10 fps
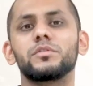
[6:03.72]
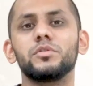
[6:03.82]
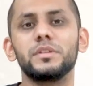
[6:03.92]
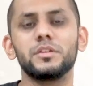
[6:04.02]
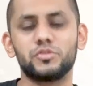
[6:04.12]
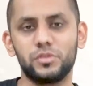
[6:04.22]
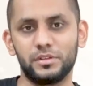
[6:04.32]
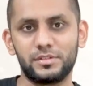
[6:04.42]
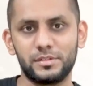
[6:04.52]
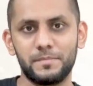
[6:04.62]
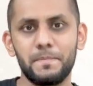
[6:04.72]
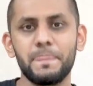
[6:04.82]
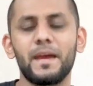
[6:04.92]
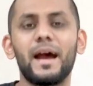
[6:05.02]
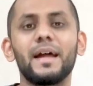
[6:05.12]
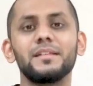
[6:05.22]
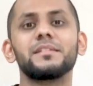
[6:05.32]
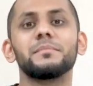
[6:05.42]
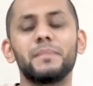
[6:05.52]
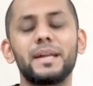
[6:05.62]
to the trust
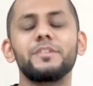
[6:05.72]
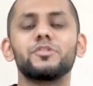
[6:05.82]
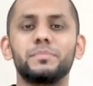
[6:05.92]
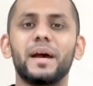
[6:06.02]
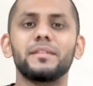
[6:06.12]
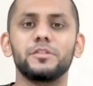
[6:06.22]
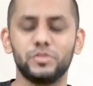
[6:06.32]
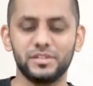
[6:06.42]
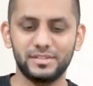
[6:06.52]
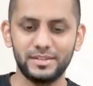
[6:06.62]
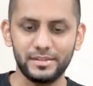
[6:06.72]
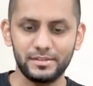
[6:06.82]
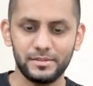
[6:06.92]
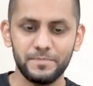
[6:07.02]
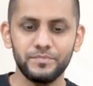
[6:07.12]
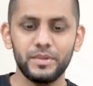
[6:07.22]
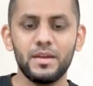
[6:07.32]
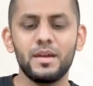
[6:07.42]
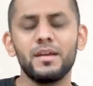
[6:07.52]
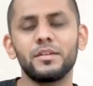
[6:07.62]
and managed by the trustees.
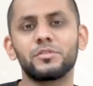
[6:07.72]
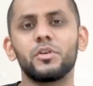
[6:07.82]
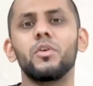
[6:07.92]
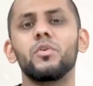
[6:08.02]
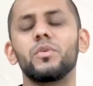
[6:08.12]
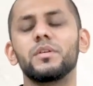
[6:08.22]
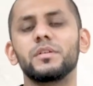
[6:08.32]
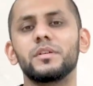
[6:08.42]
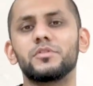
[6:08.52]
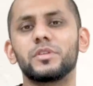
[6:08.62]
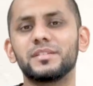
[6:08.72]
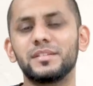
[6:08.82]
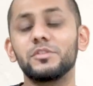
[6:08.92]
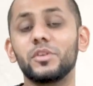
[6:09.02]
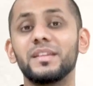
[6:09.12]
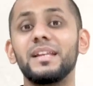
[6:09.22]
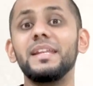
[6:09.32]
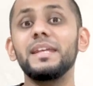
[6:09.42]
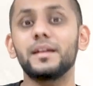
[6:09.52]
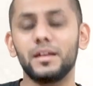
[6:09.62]
So trustees are the
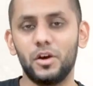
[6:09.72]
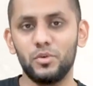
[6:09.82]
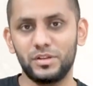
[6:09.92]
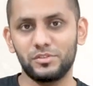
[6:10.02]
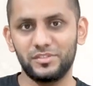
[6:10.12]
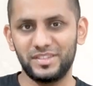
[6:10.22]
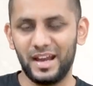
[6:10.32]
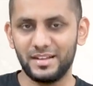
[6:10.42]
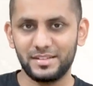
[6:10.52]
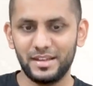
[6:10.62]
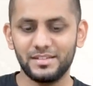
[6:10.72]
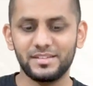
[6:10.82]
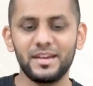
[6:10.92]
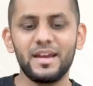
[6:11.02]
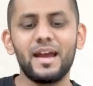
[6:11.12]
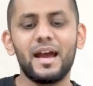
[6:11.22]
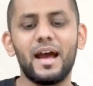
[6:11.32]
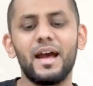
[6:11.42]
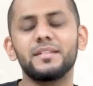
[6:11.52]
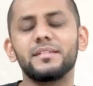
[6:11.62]
legal owners of the assets,
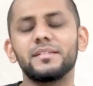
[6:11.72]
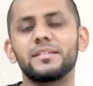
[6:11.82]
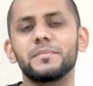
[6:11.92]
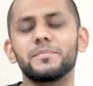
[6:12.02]
and